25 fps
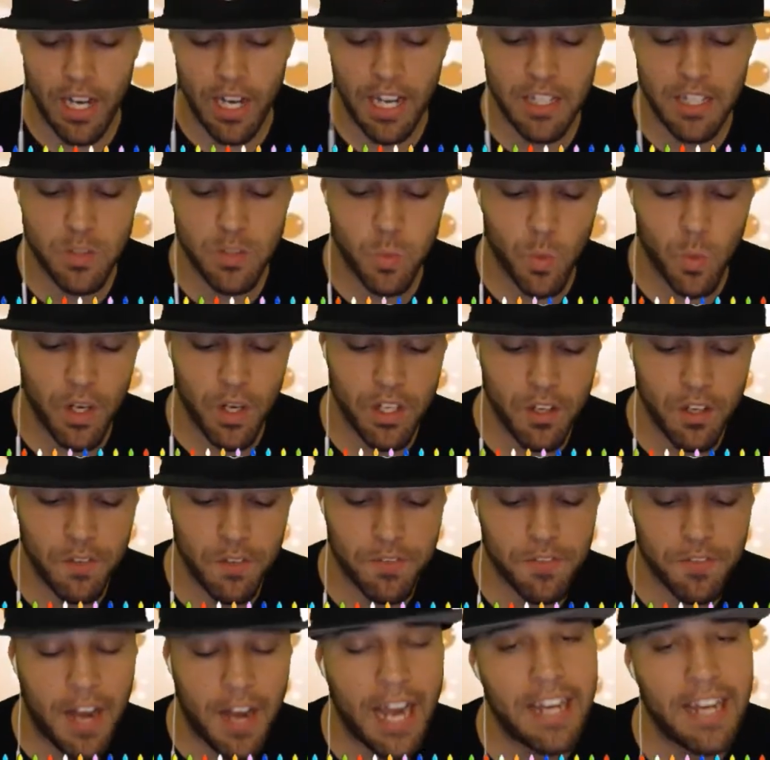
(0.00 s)
is when you
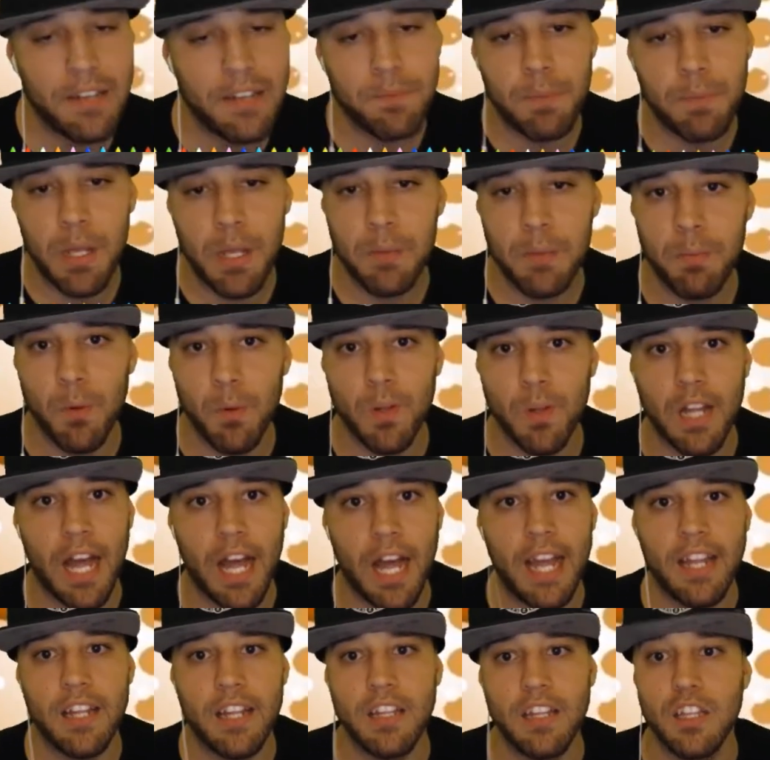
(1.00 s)
fight people
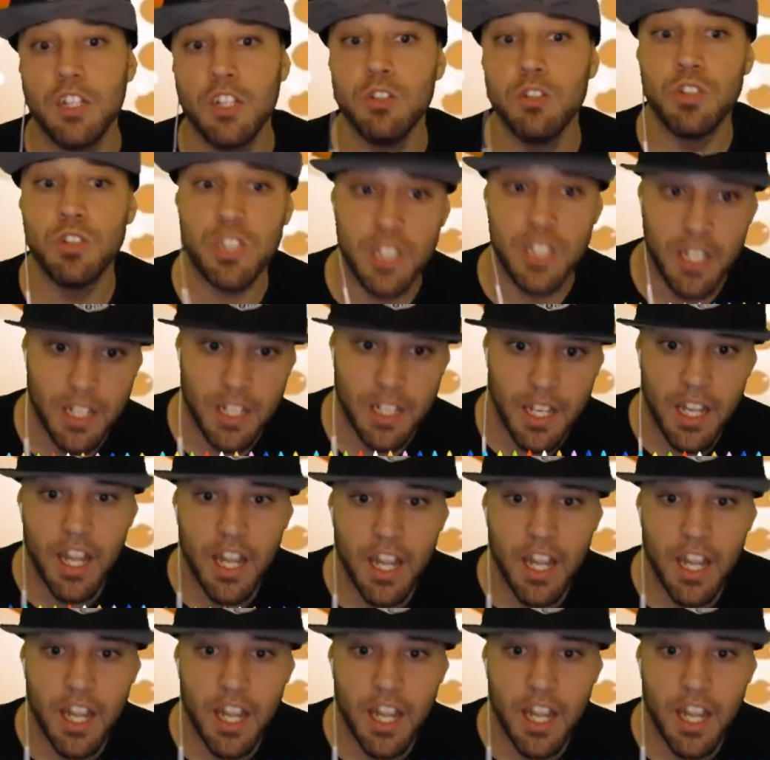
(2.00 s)
like Lucian